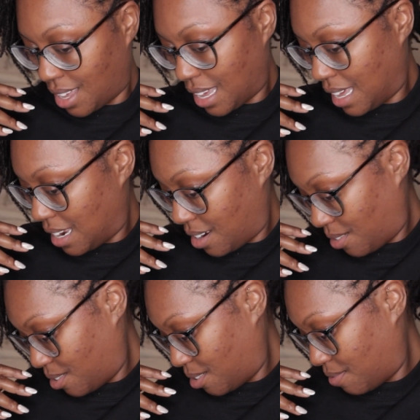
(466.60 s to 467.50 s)
And I
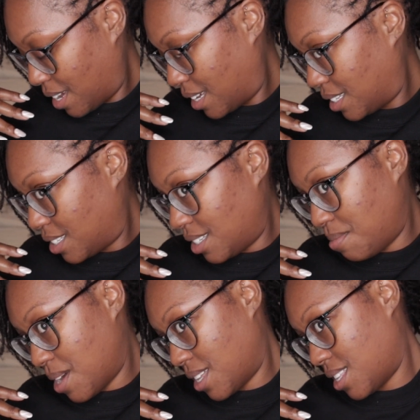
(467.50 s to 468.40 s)
don't know if I can see
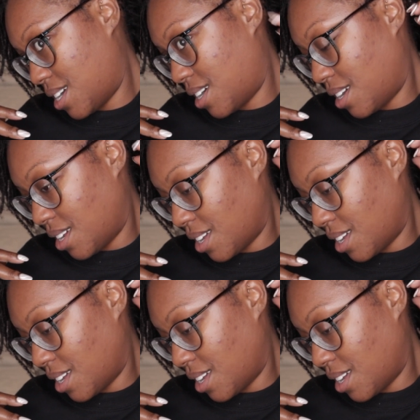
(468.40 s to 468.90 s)
back there.